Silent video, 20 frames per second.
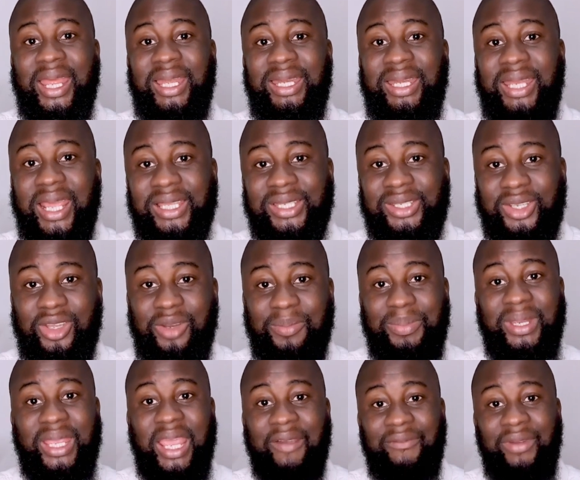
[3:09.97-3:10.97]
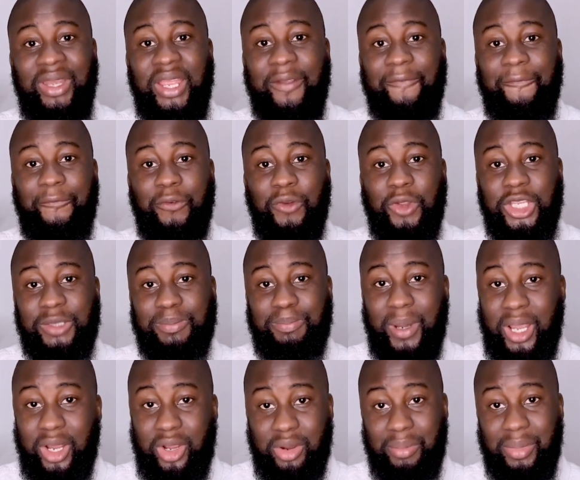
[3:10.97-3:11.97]
index could be heavily influenced
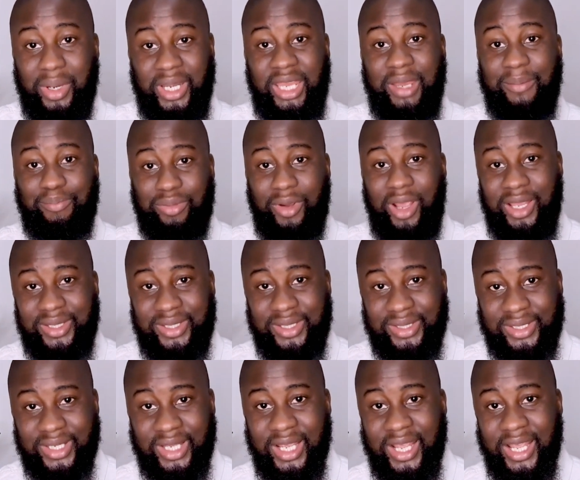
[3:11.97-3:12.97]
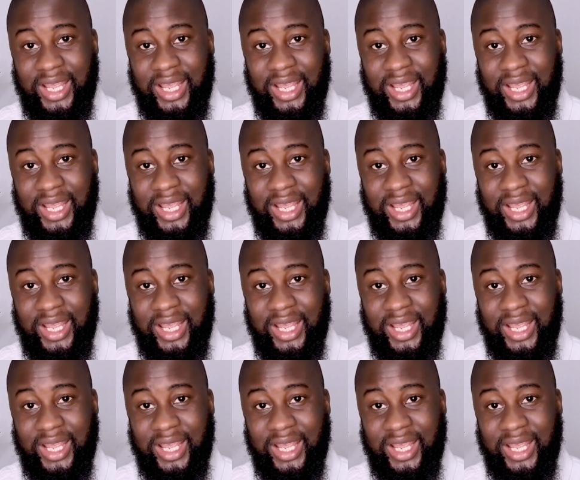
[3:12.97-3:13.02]
by commodity prices,